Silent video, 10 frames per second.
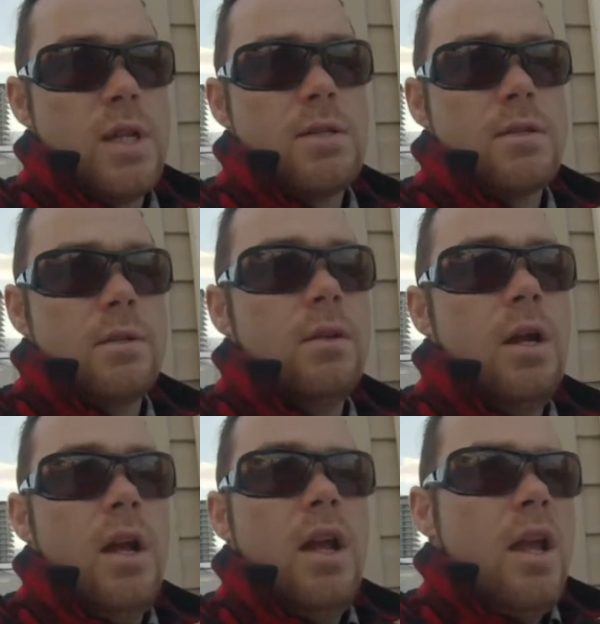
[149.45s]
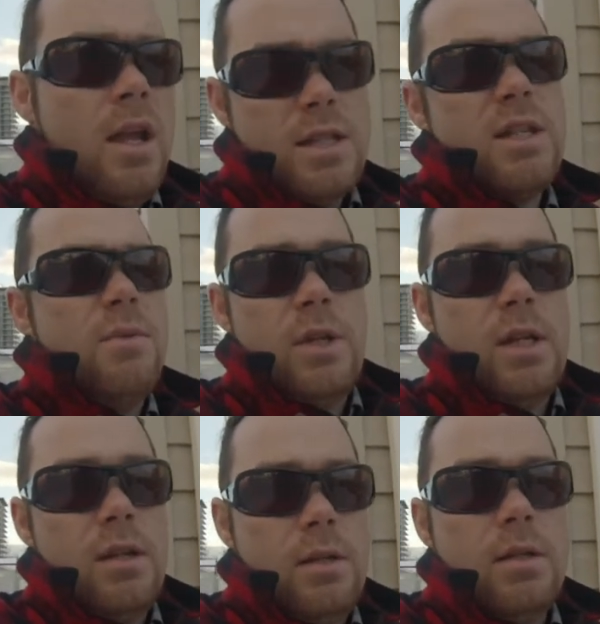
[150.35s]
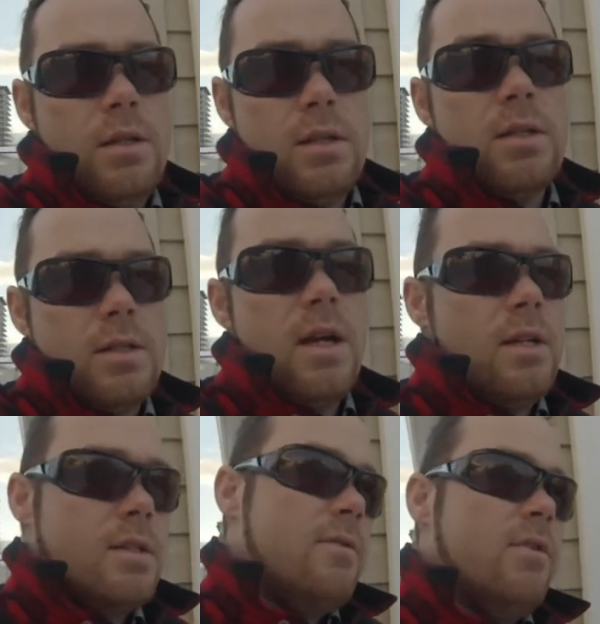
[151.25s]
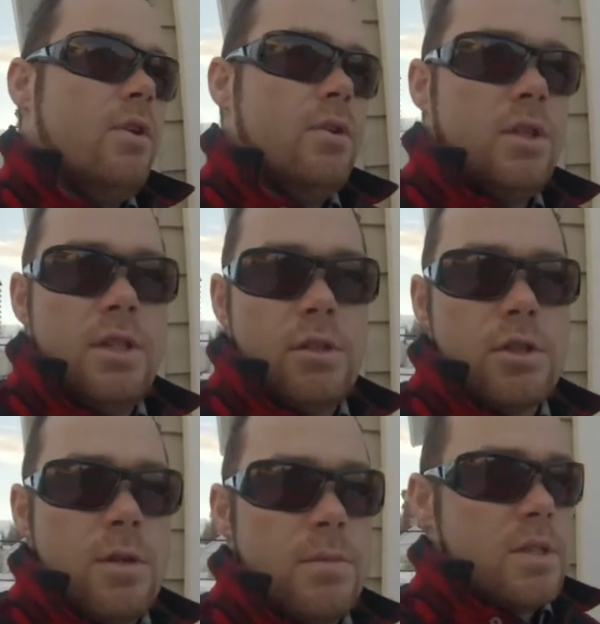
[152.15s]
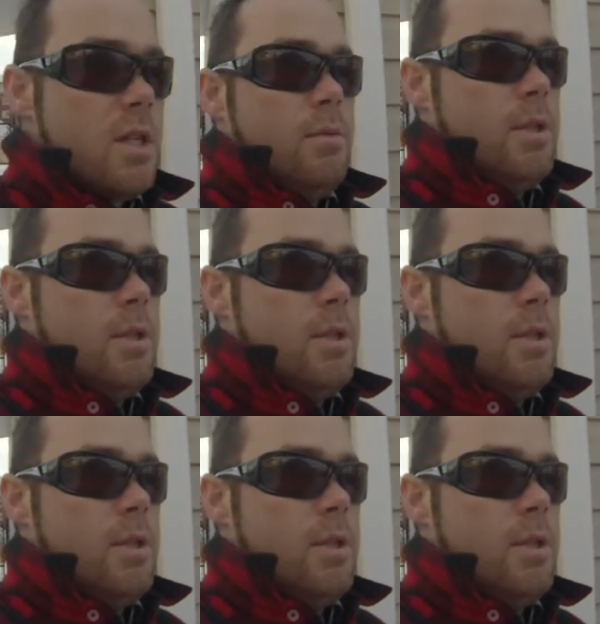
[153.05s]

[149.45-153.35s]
sensor and see what it does, even though the dealership is telling